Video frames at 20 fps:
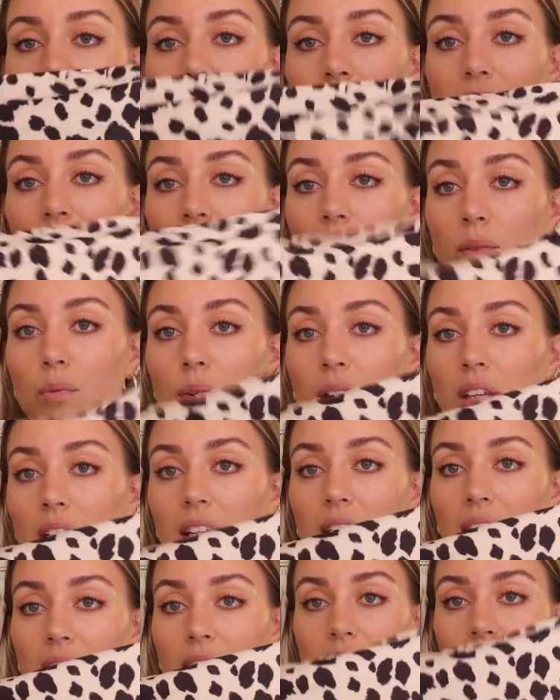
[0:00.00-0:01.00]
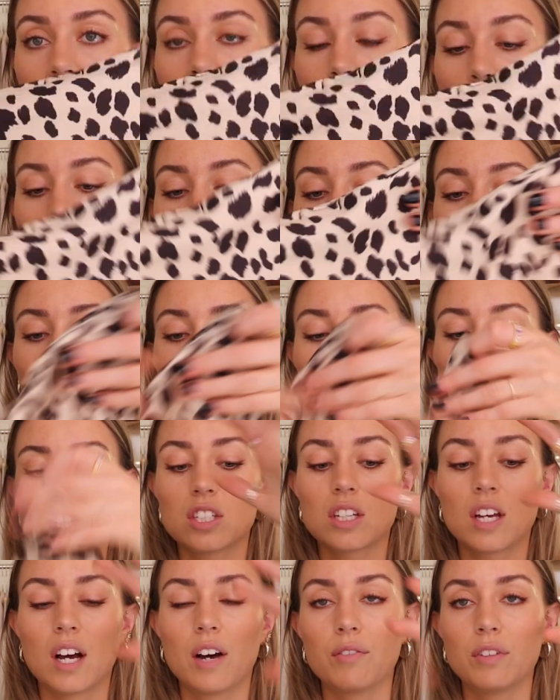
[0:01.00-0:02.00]
It's like really nice in the back. It
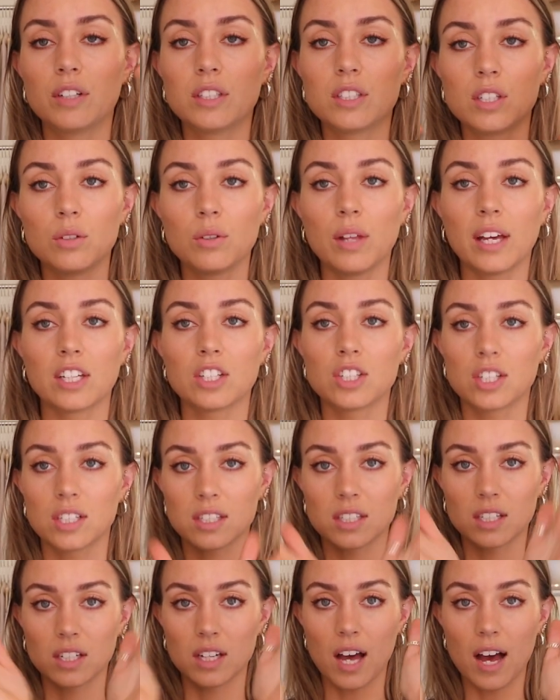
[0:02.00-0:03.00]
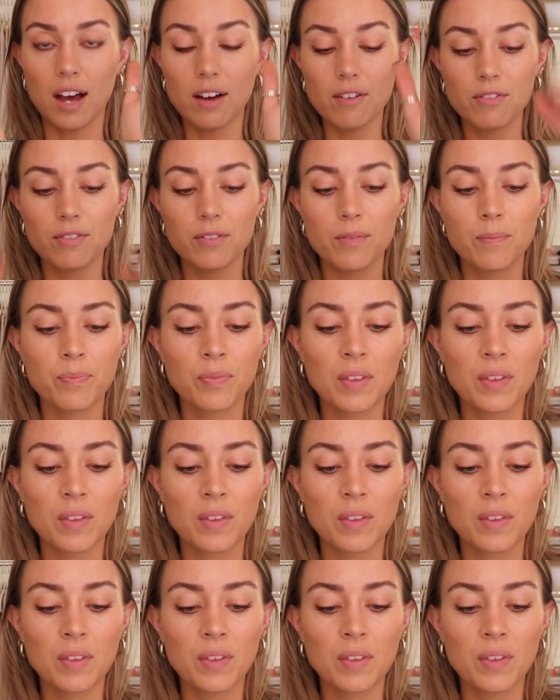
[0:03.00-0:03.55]
just covers you like just enough